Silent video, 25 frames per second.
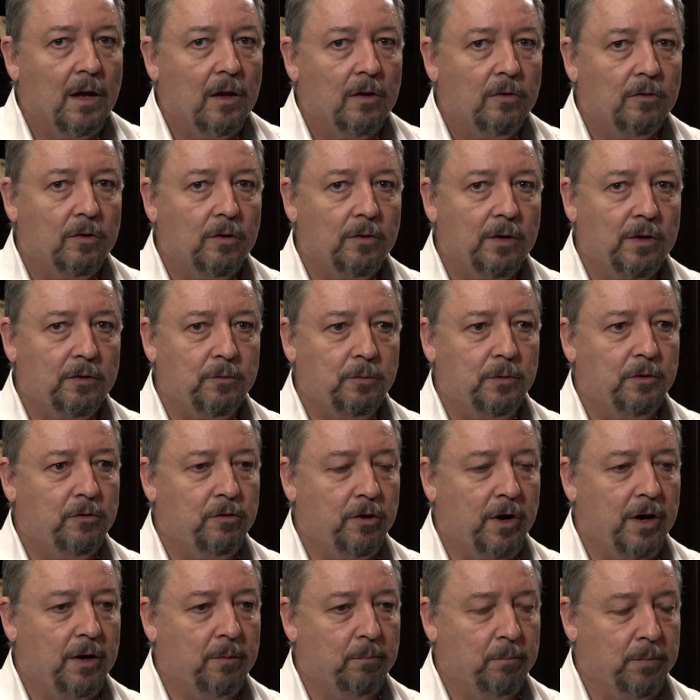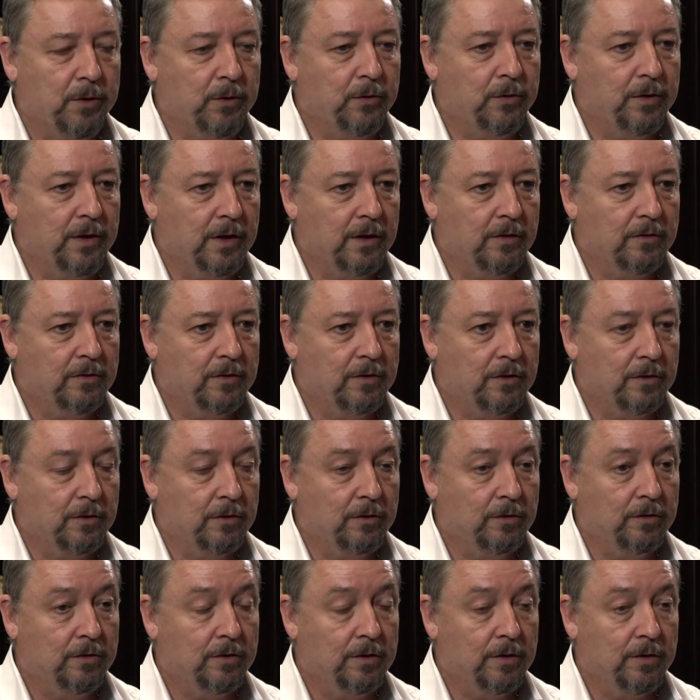So as we try to build these
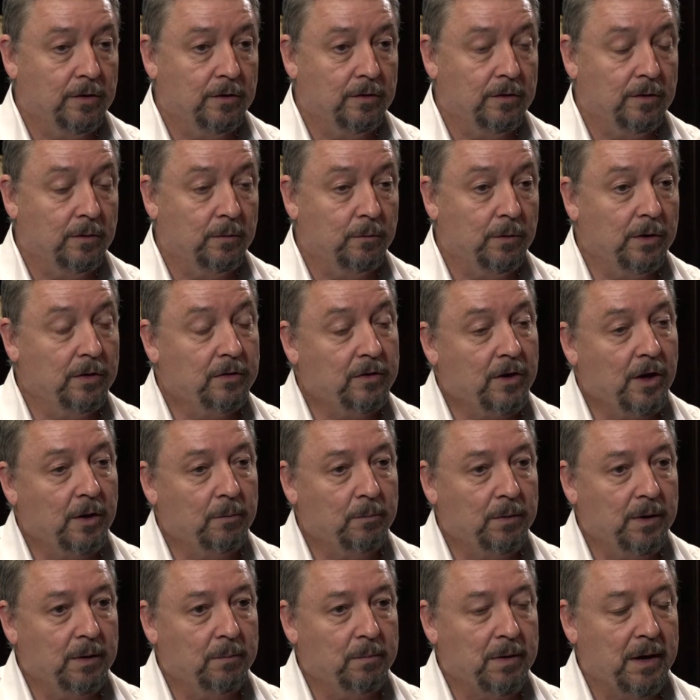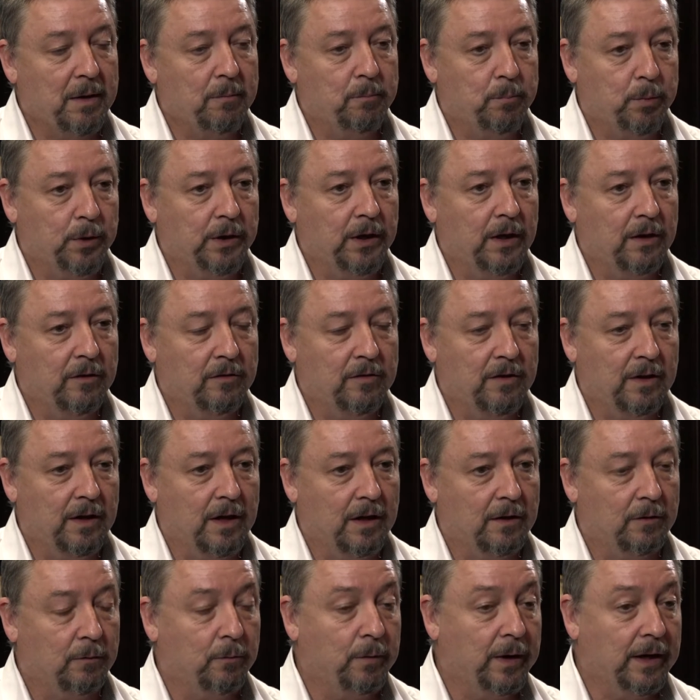solutions, it's going to be about bringing
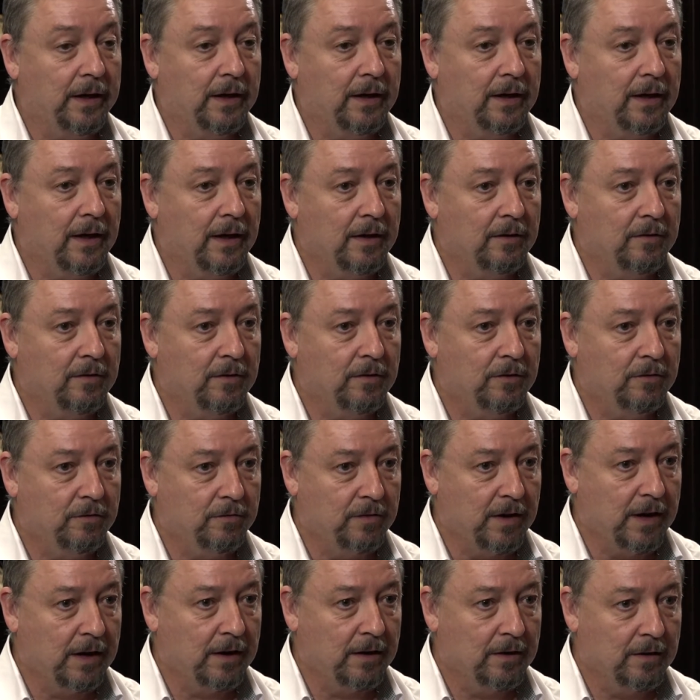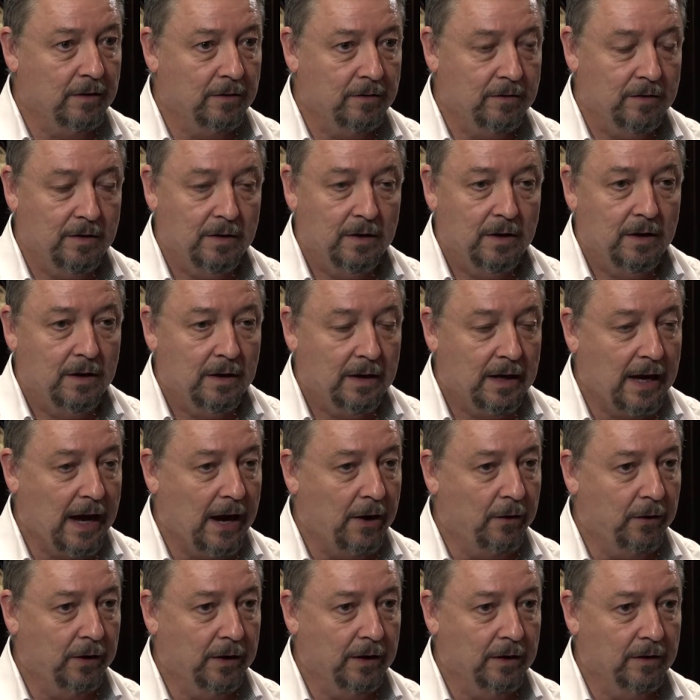together regulators, vendors,
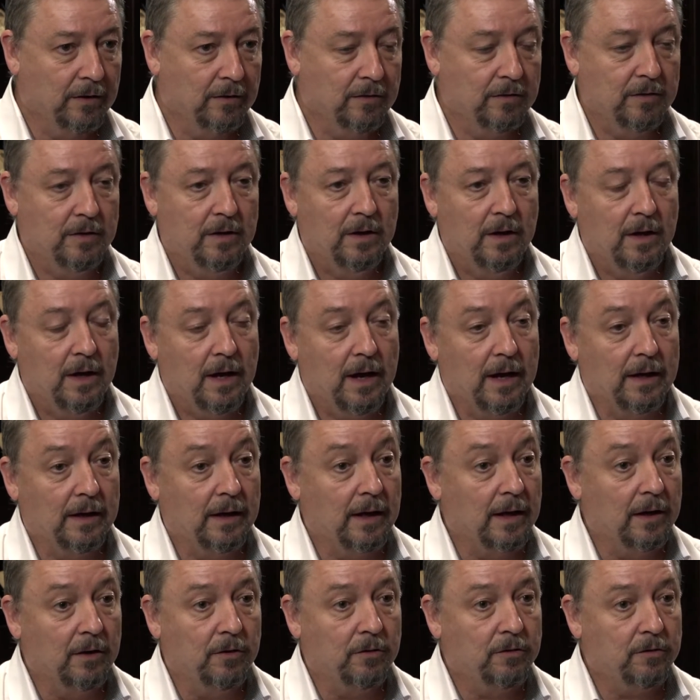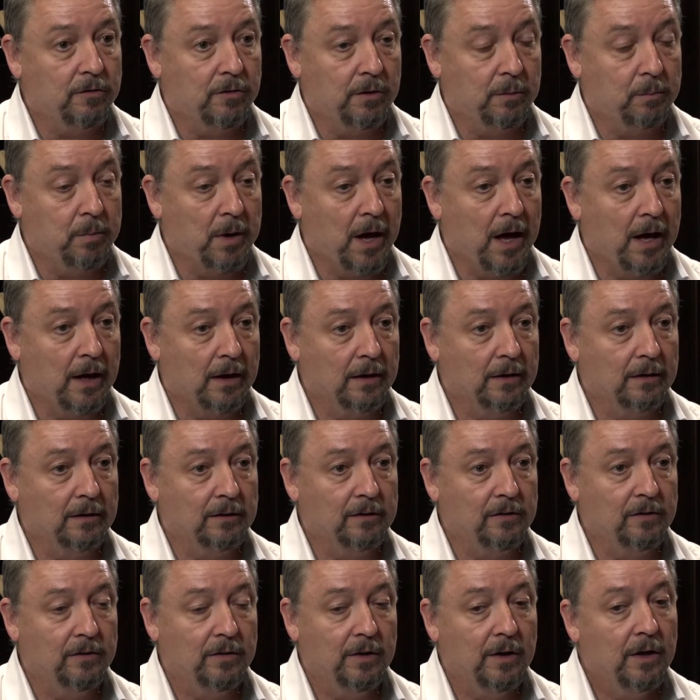carriers, and industry
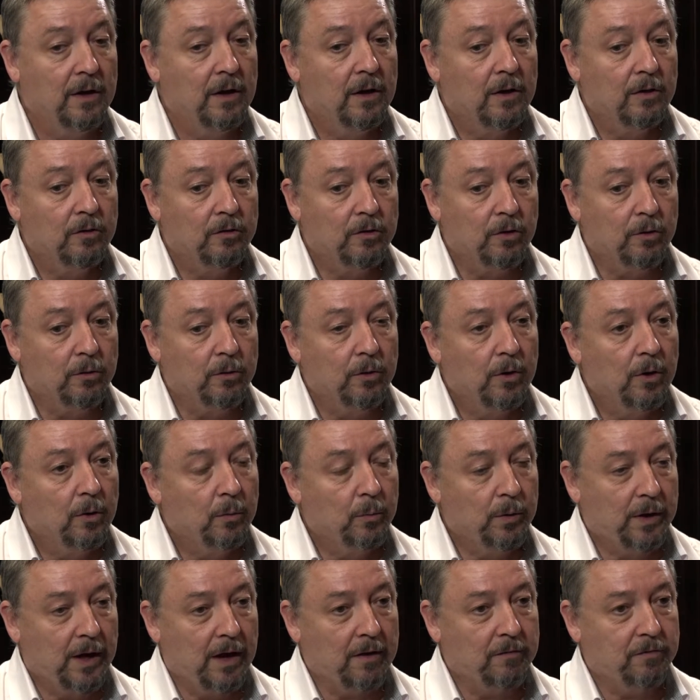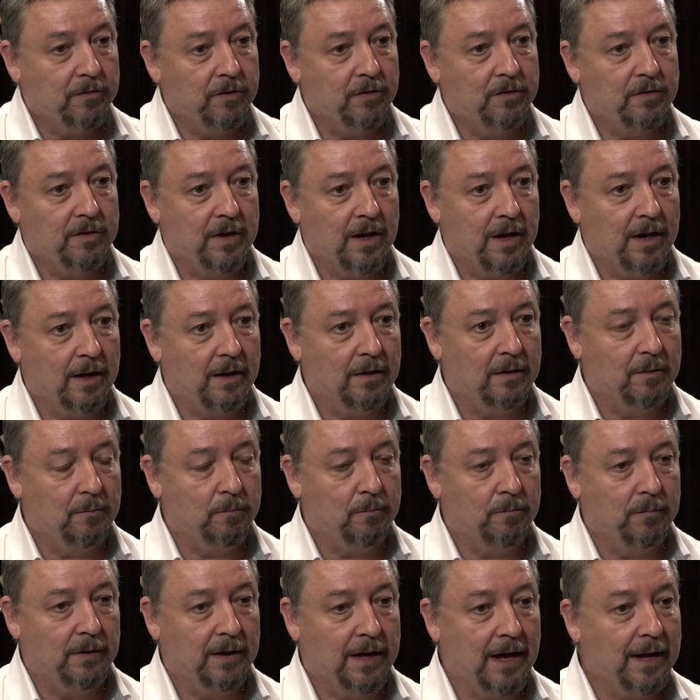partners. So we have to start
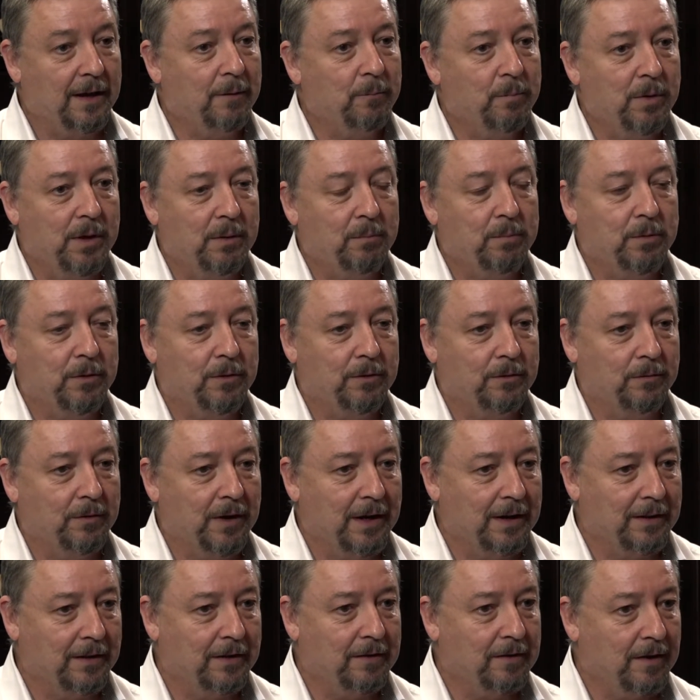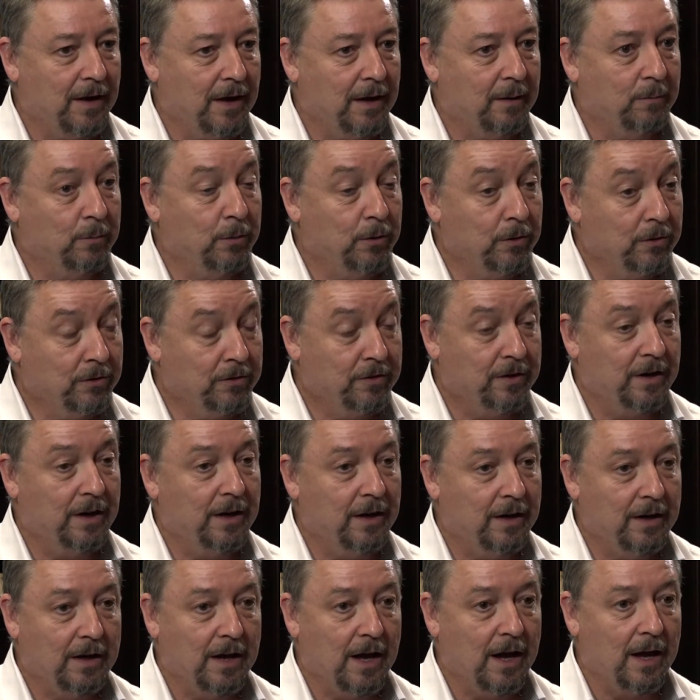getting people around the table,
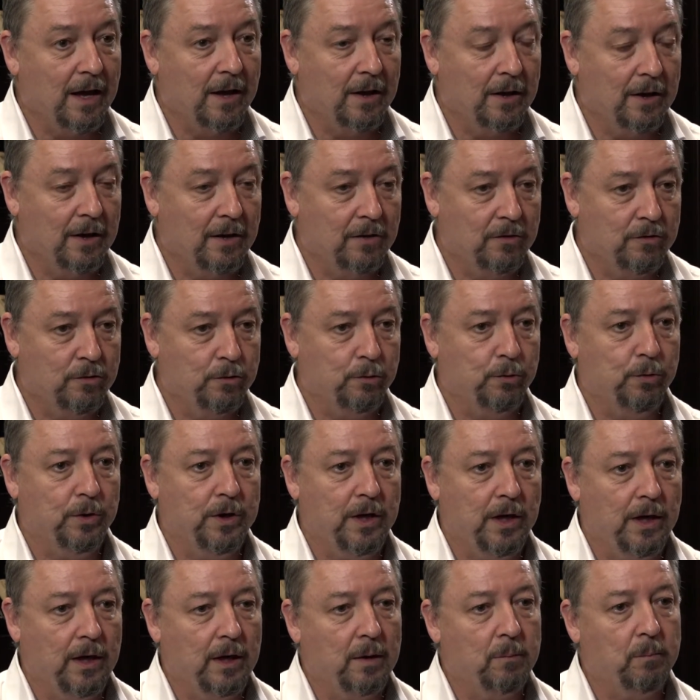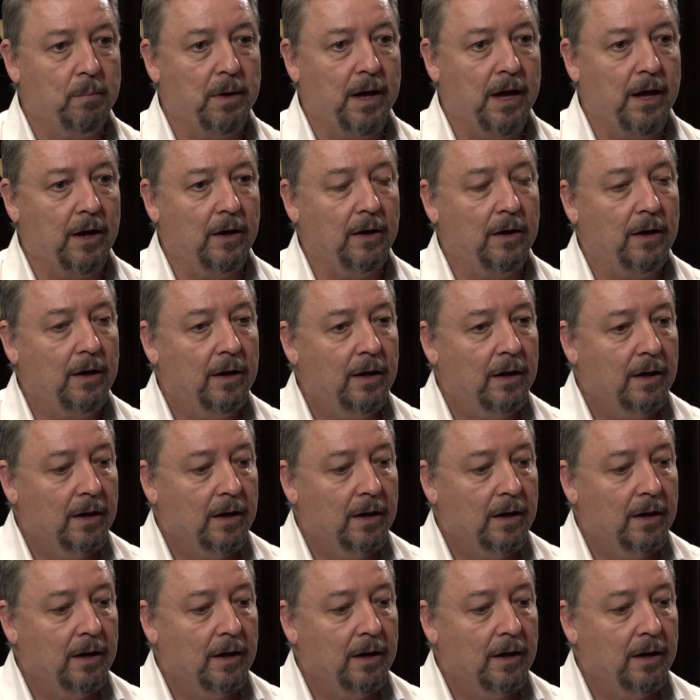sitting down and talking about